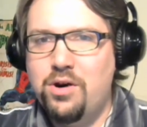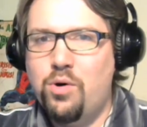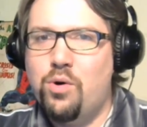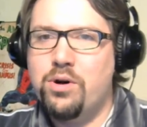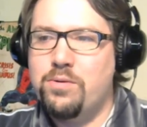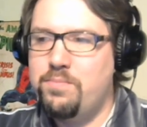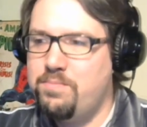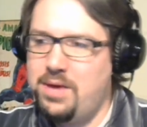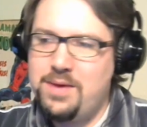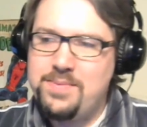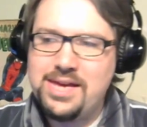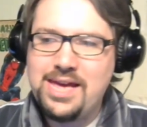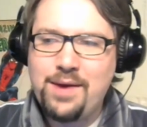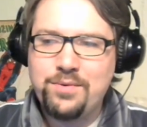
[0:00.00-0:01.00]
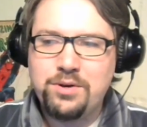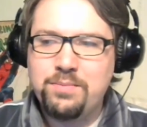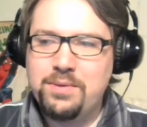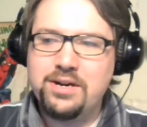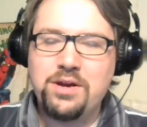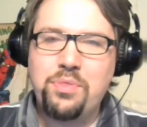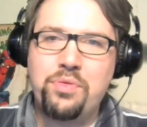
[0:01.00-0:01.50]
or maybe Captain
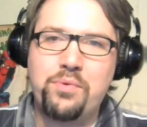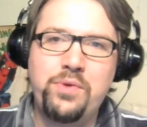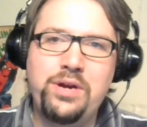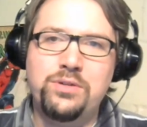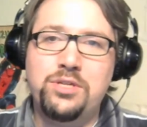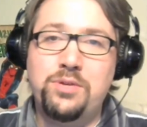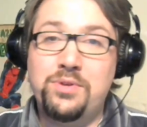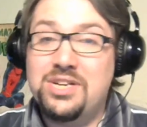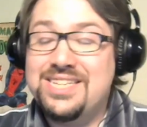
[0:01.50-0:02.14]
America three or something,